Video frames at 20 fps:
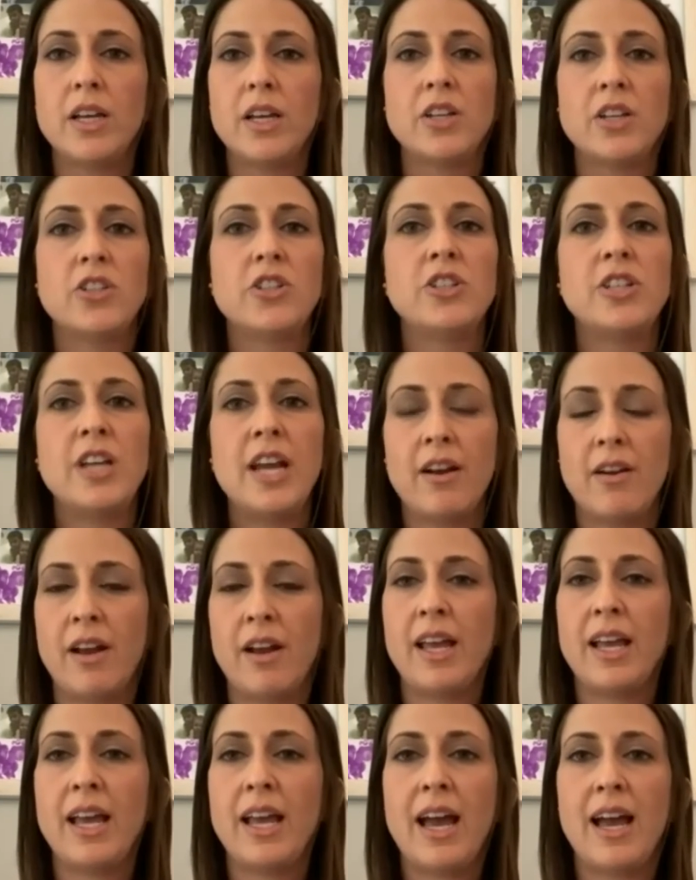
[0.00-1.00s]

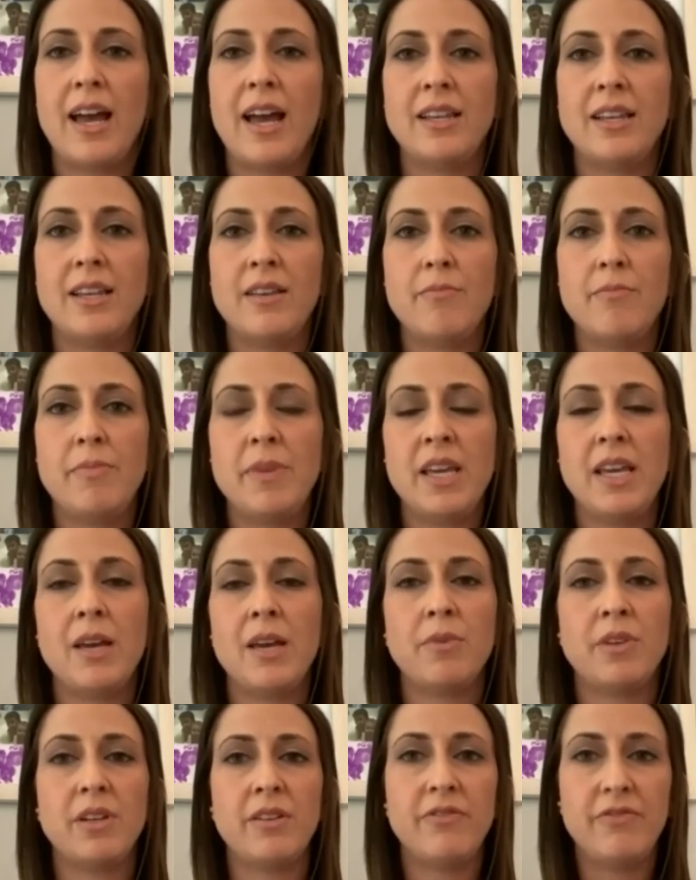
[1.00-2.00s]
sharing and being able
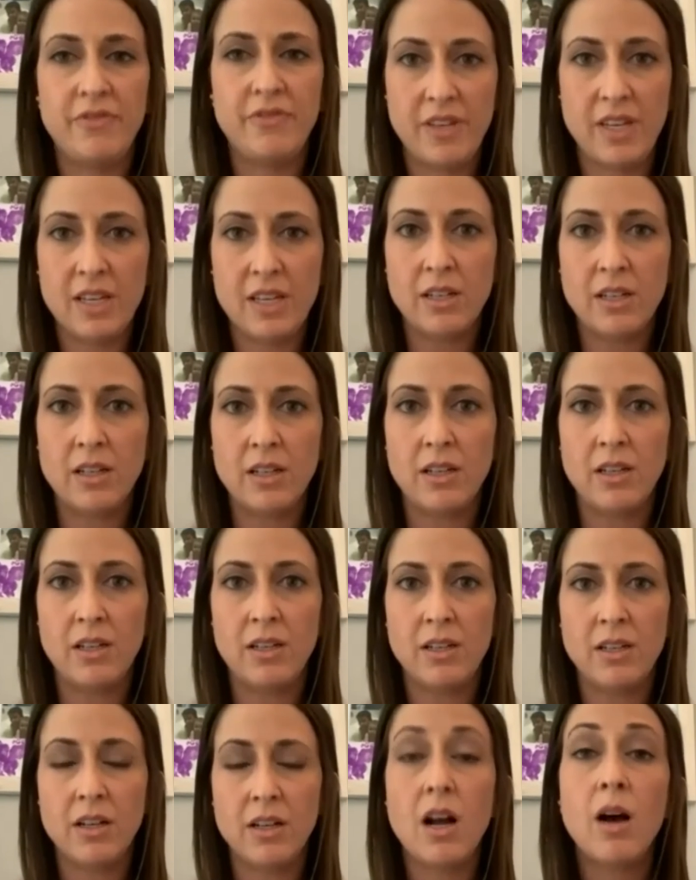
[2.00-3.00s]
to feel
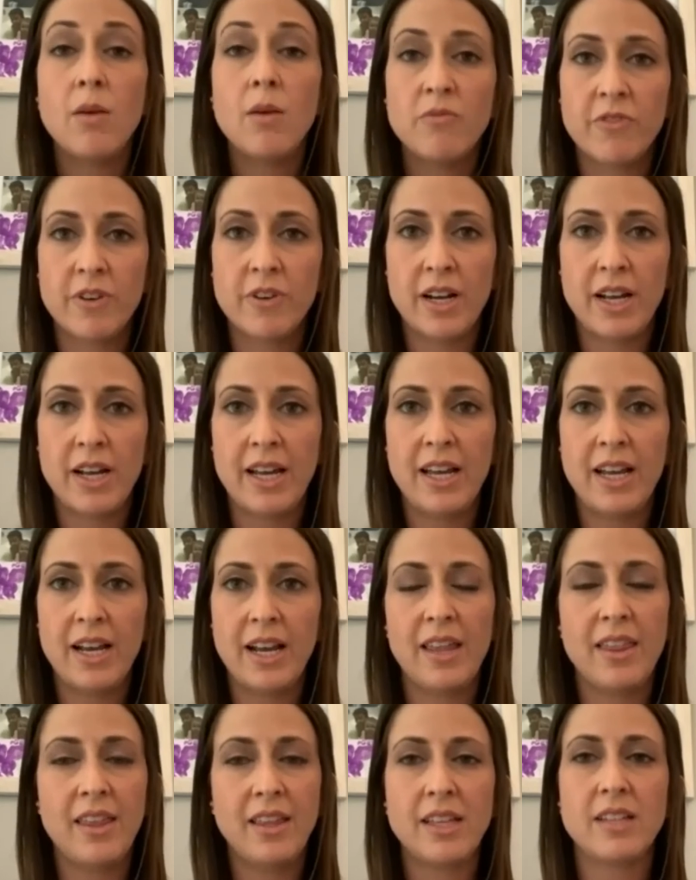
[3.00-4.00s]
comforted. I
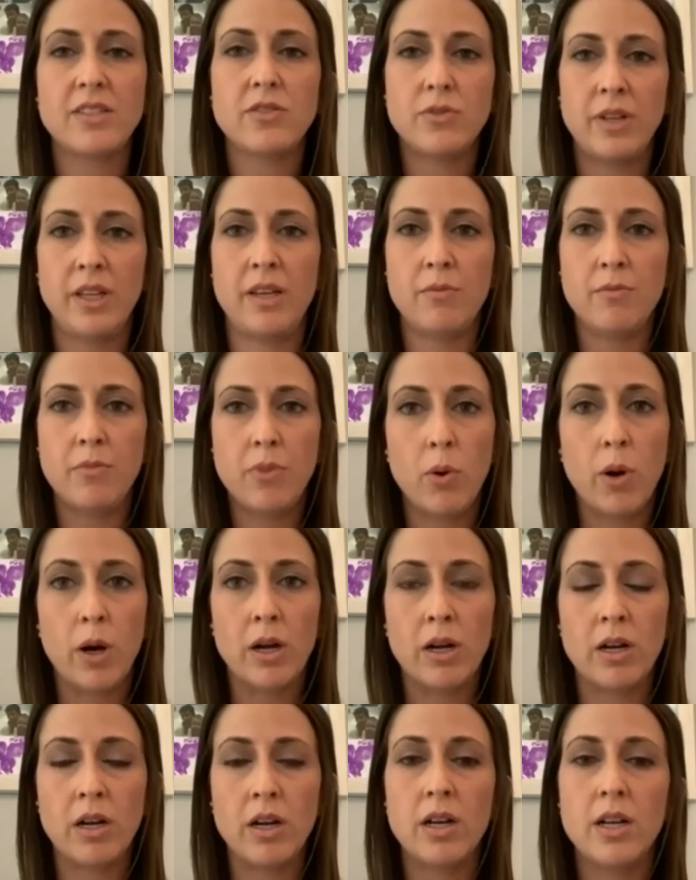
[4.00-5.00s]
think that's really
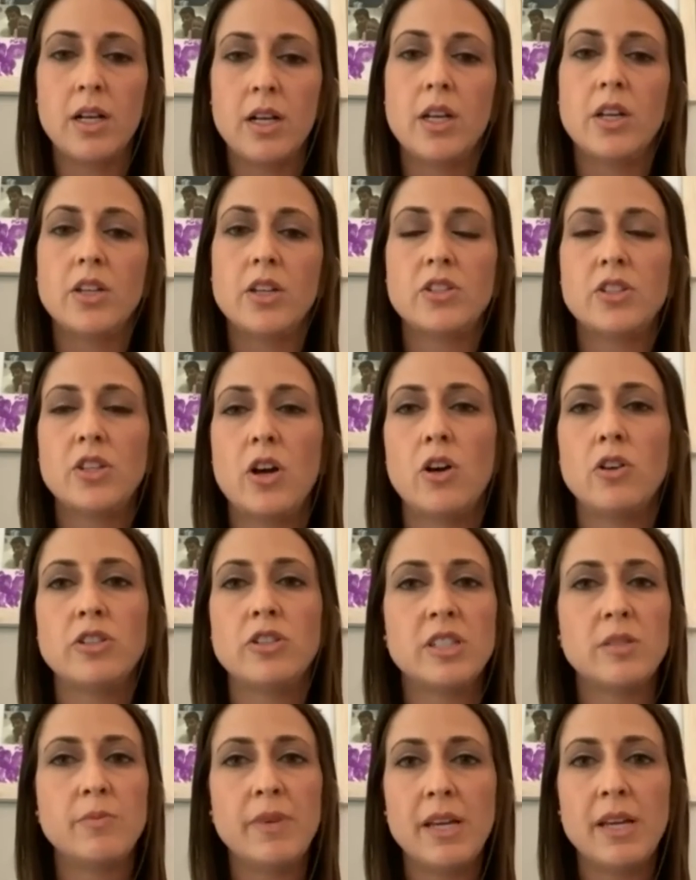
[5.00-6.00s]
important. So
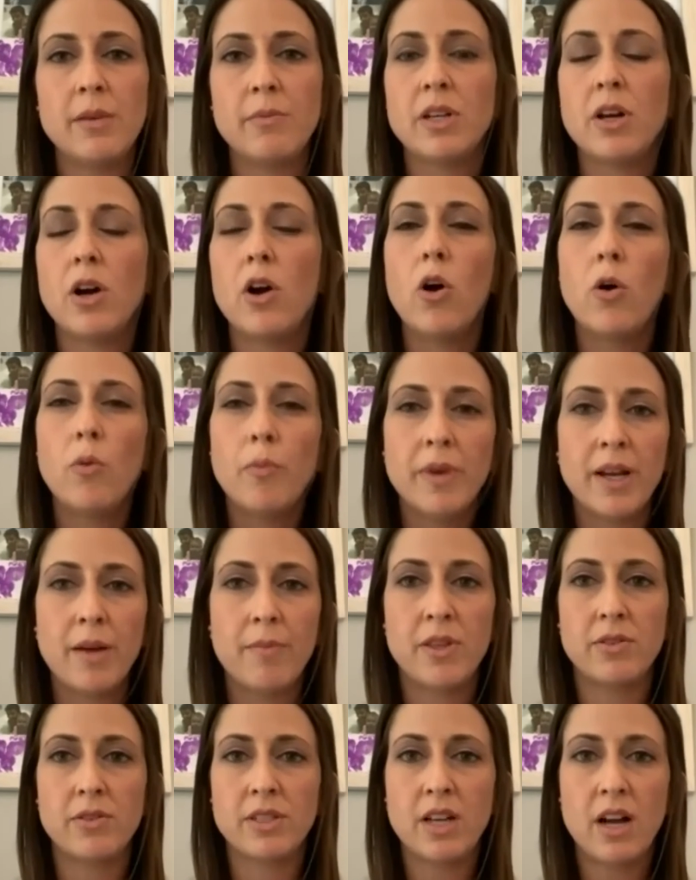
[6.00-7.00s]
just being able to open up
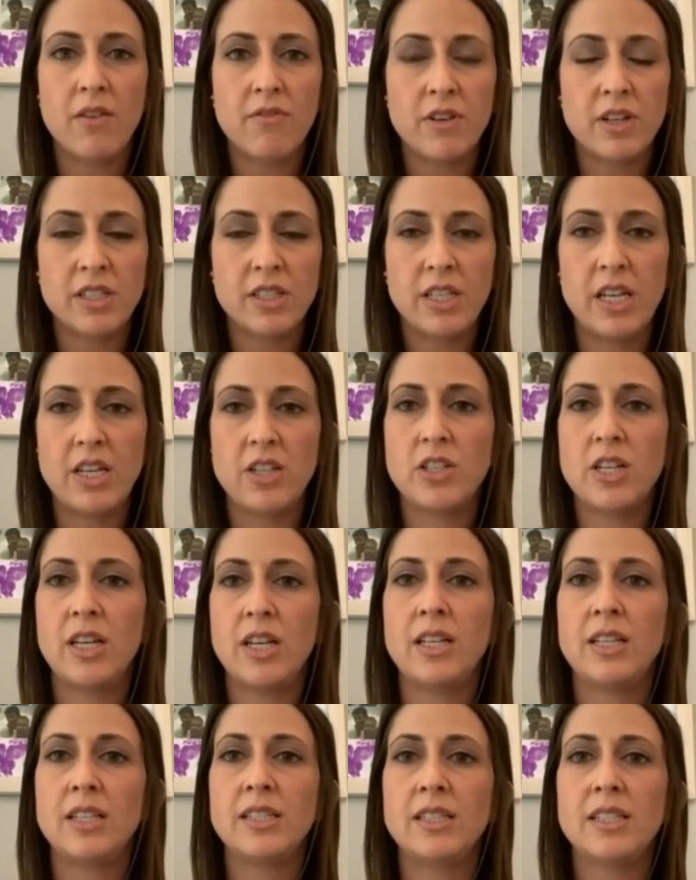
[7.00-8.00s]
those
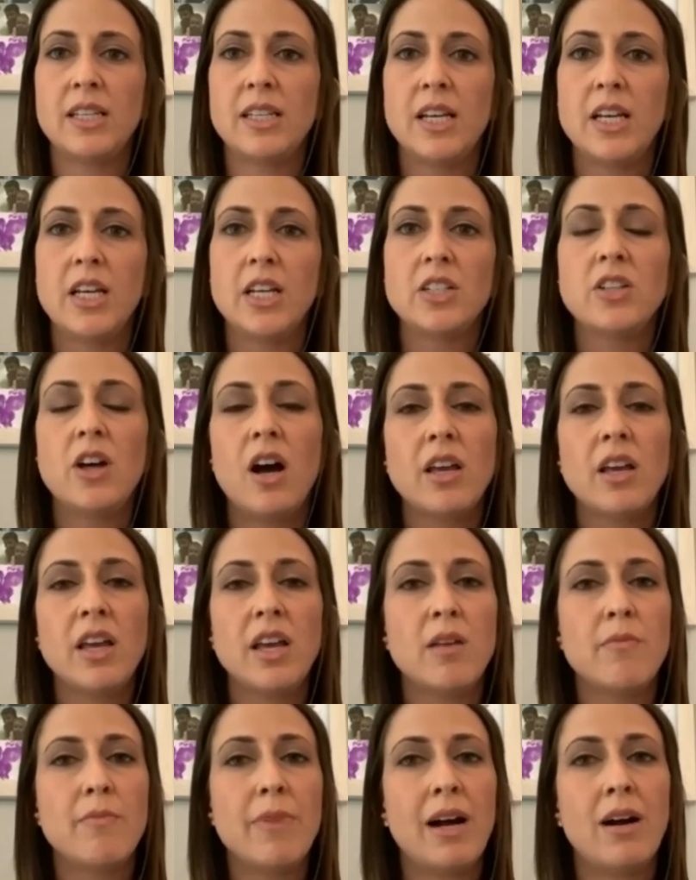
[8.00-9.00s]
conversations, talking
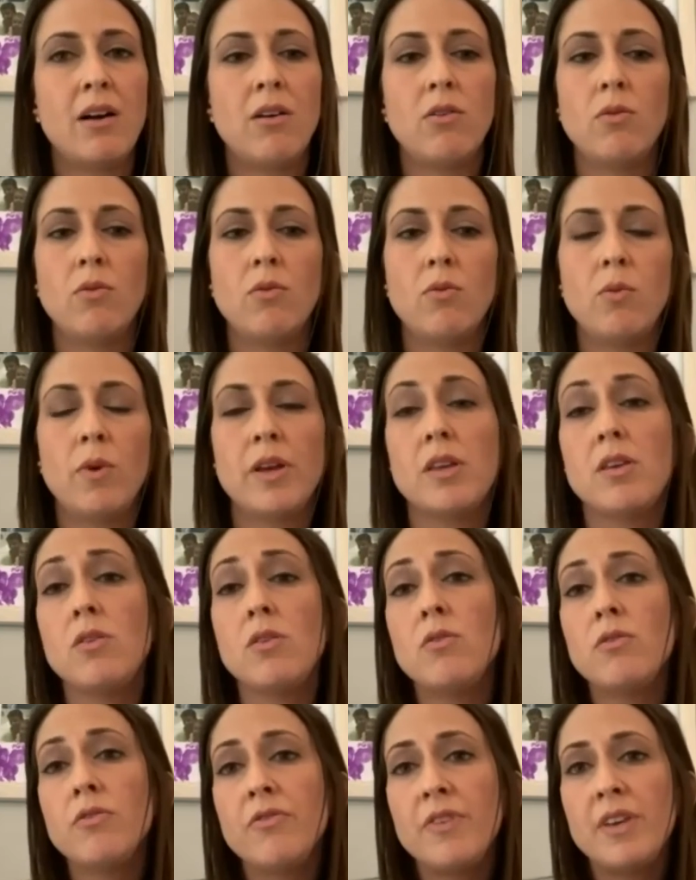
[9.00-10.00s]
about what you
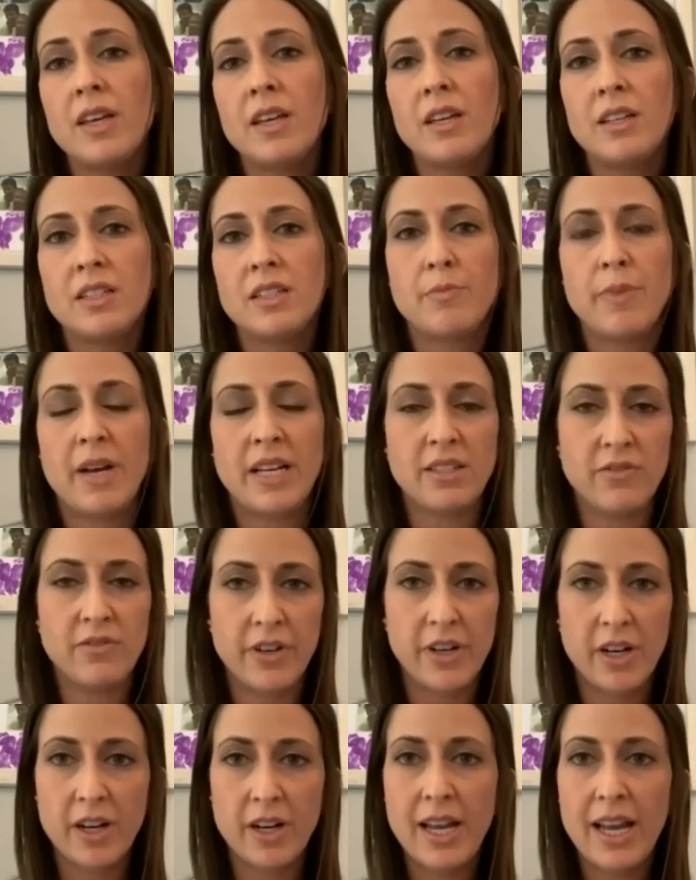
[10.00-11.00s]
feel is best for
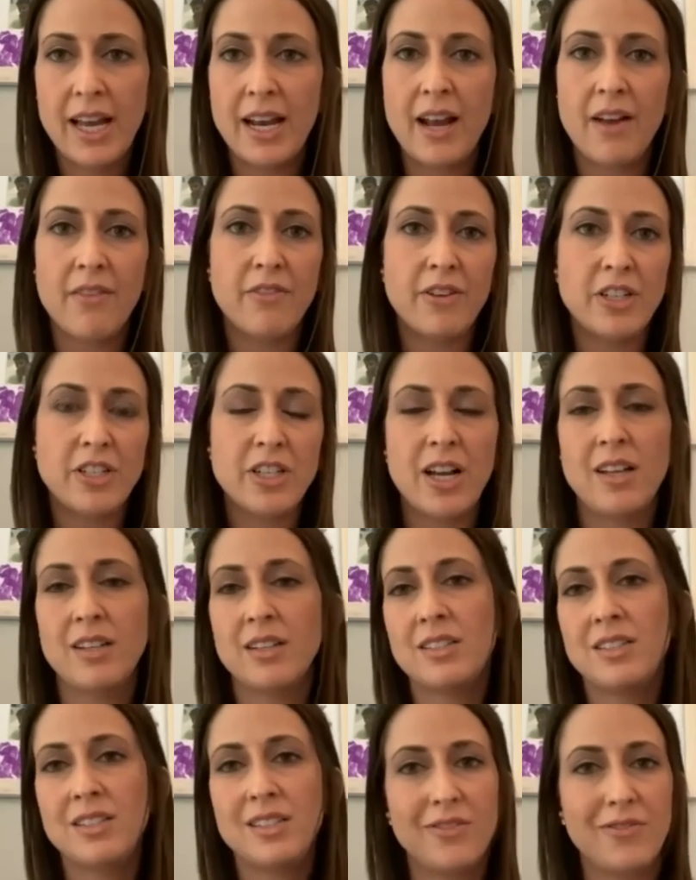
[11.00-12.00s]
your kid. Every child
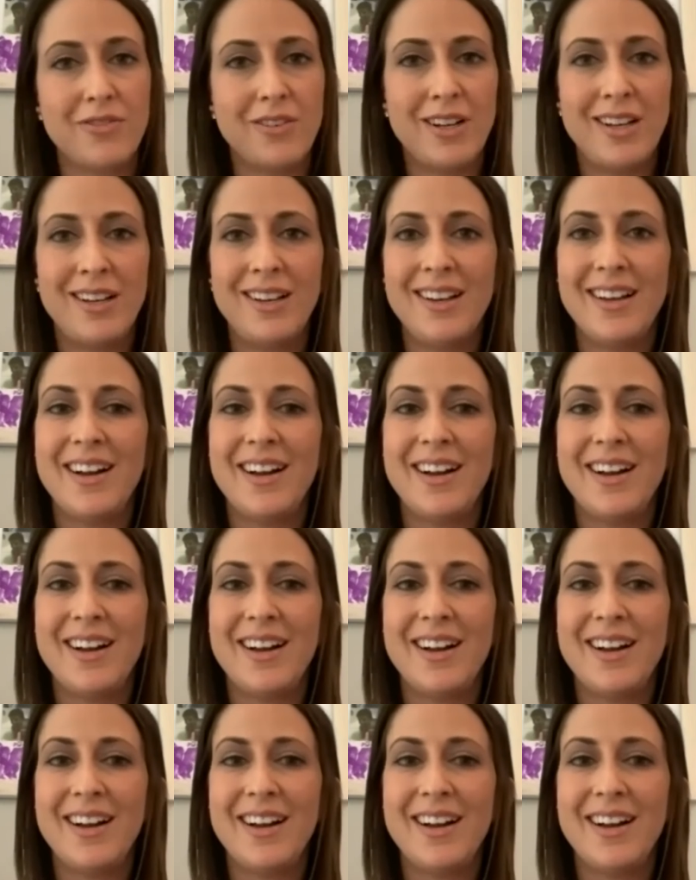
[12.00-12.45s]
is different.